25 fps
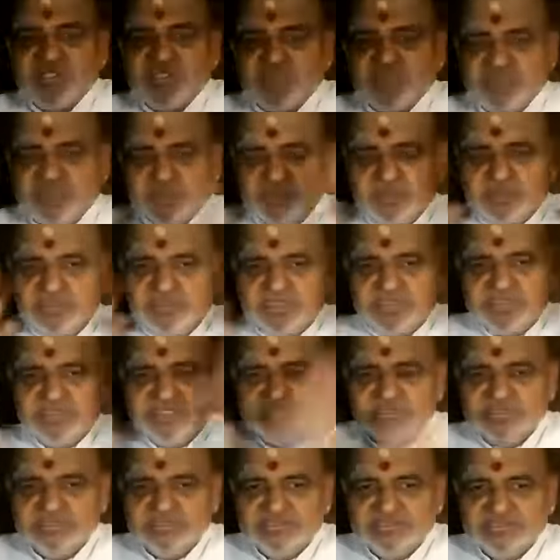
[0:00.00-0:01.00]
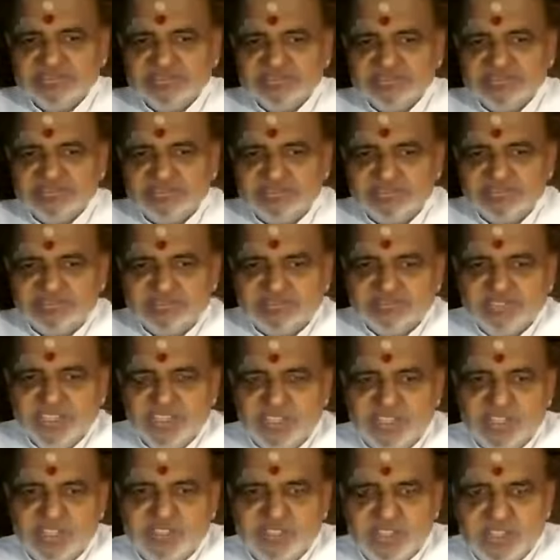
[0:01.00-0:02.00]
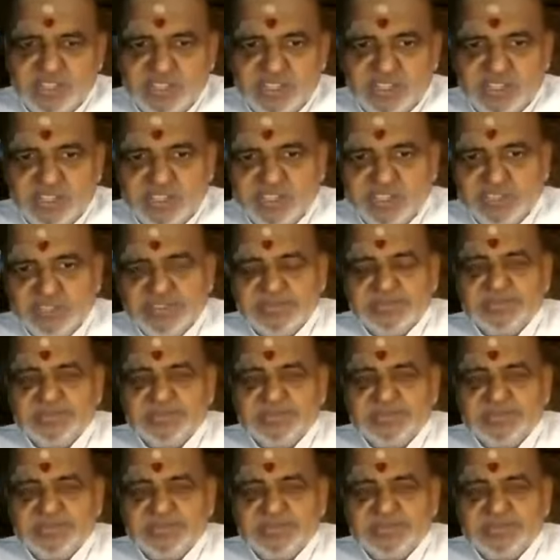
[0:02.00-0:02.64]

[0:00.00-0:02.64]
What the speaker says: also. The ears are engaged.